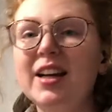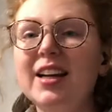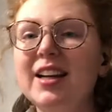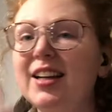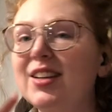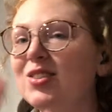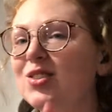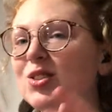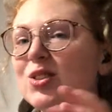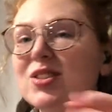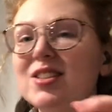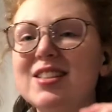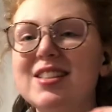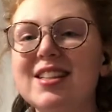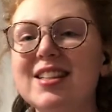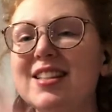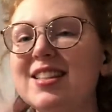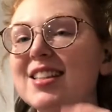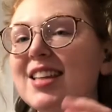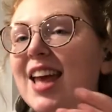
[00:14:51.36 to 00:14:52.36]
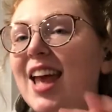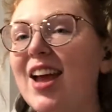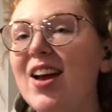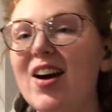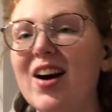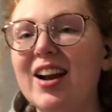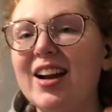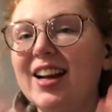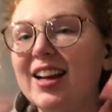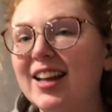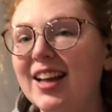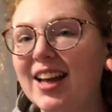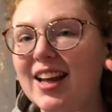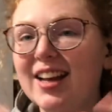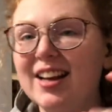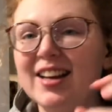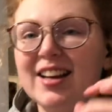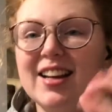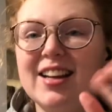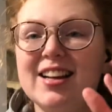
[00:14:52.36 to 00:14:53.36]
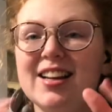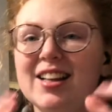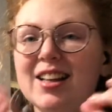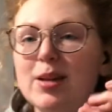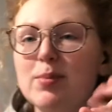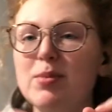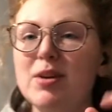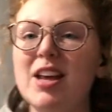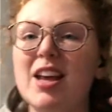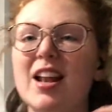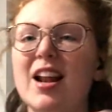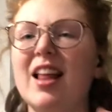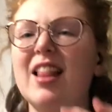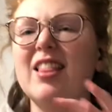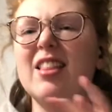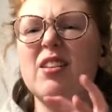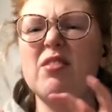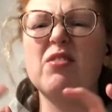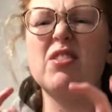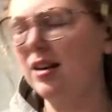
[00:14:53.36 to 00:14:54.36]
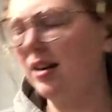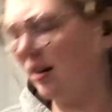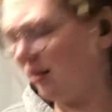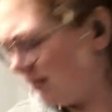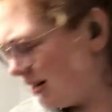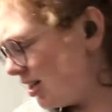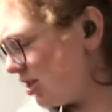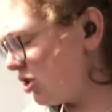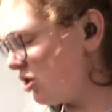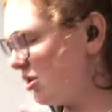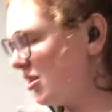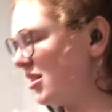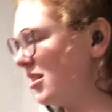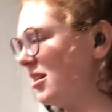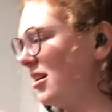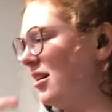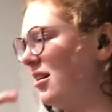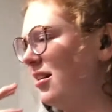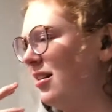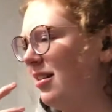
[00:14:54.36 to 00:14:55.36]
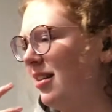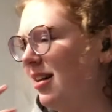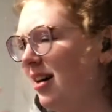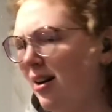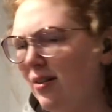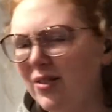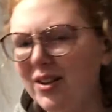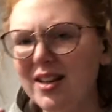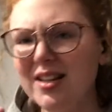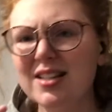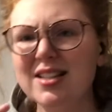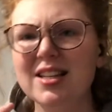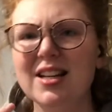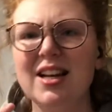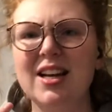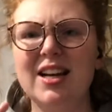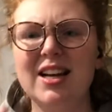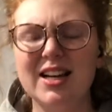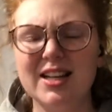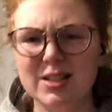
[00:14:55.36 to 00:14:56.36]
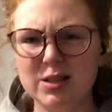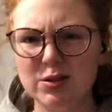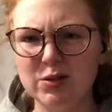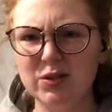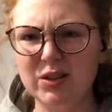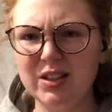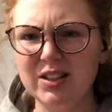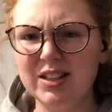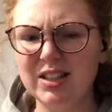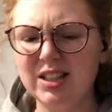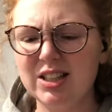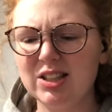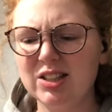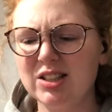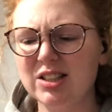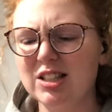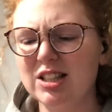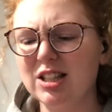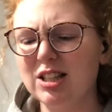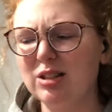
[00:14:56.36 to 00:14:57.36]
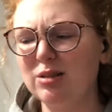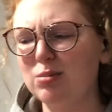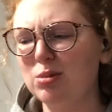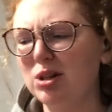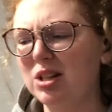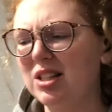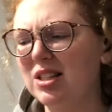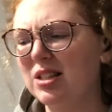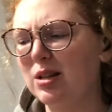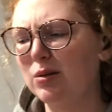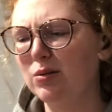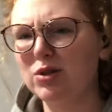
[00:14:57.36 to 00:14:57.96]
it's just, it's chaotic and clippy, and I love the narration style of it. It's very good, the book itself